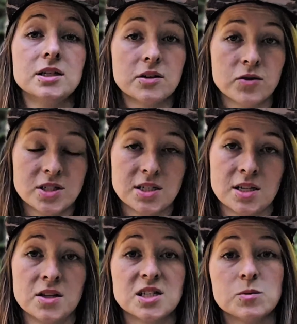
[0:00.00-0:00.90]
differences
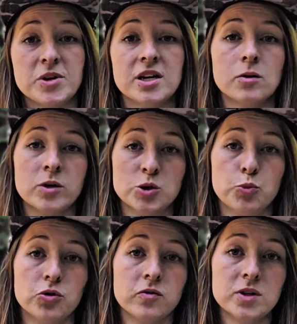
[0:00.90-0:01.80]
in the speed at which
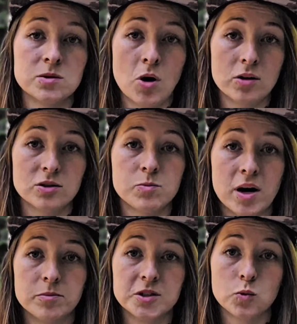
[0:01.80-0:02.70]
both of these models pump as